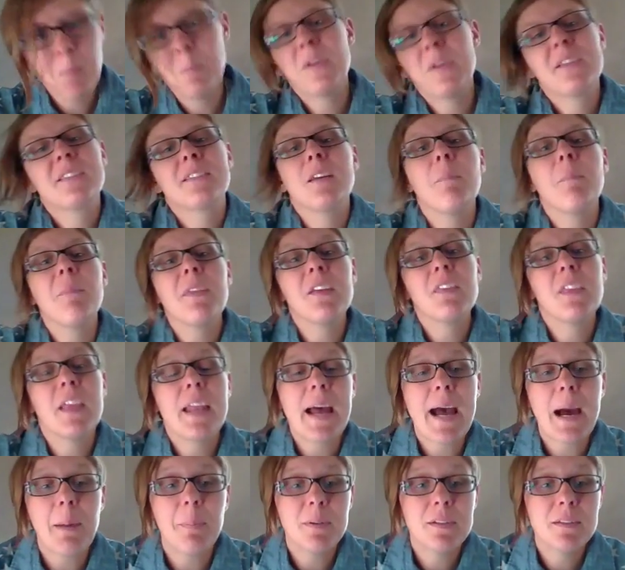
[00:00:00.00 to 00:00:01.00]
something that
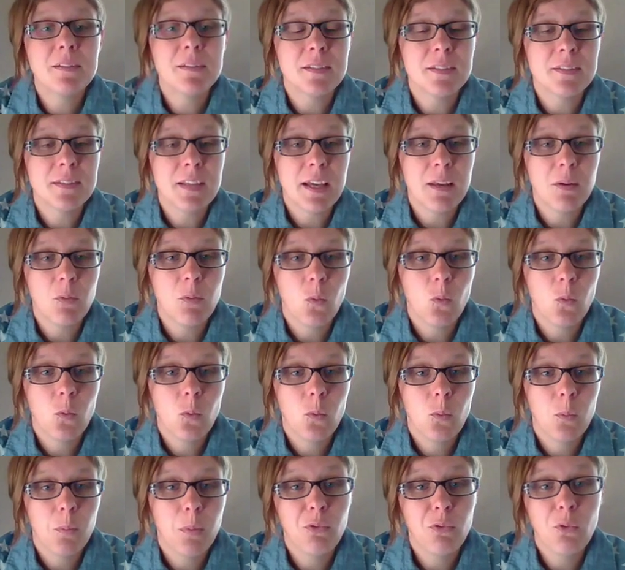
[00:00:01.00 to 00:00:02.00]
happens is that
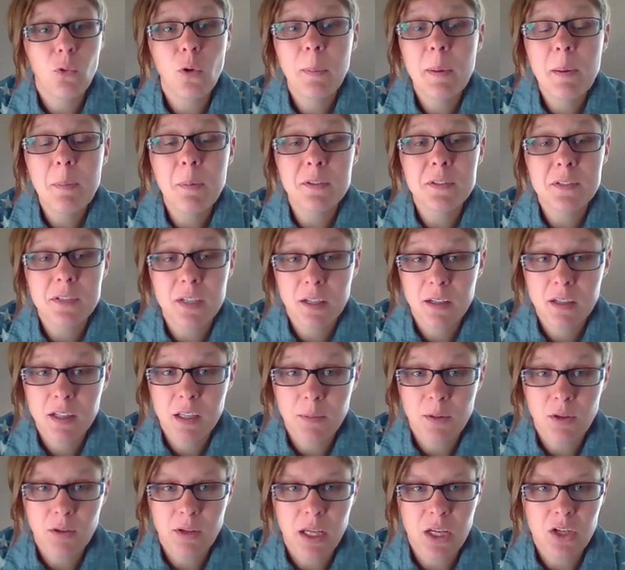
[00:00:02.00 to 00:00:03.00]
before people studied
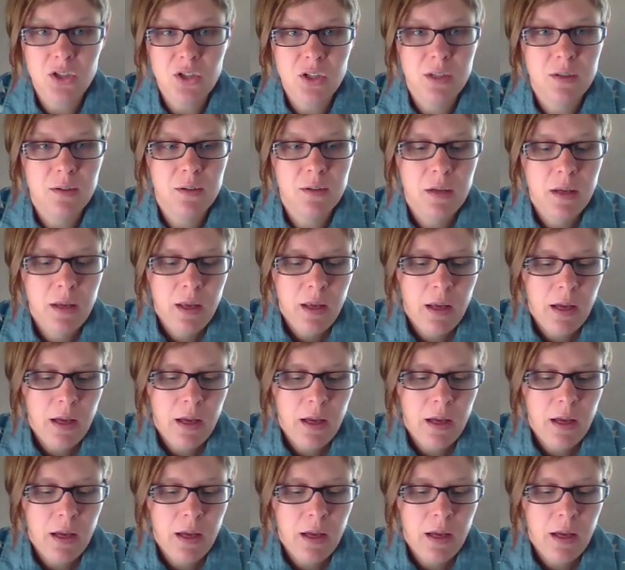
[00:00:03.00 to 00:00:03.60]
communication,